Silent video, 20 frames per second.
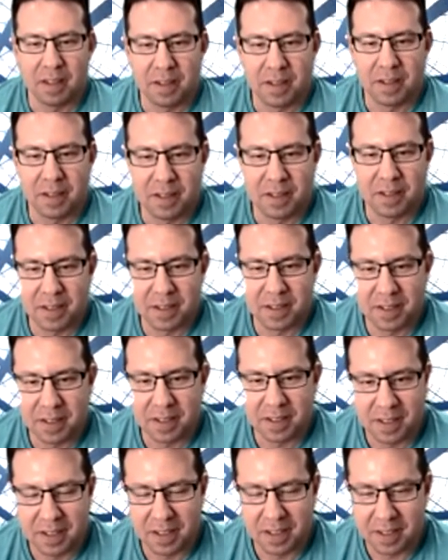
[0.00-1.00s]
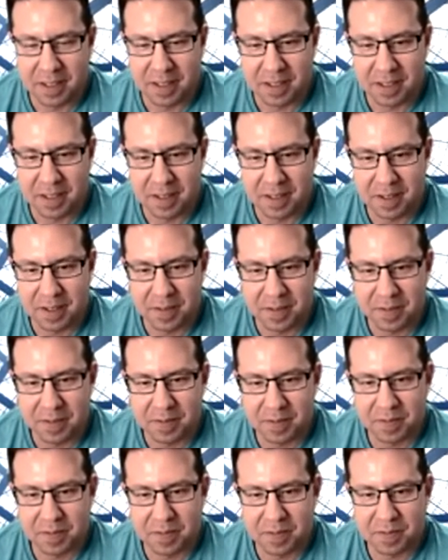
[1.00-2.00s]

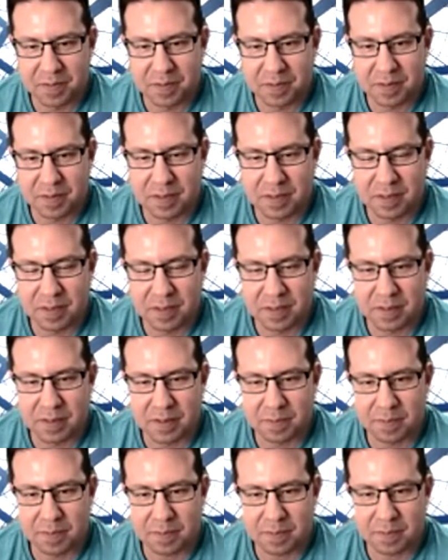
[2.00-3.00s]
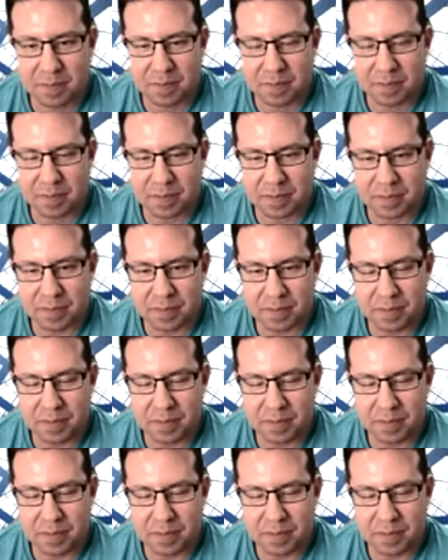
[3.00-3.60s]
This person isn't speaking.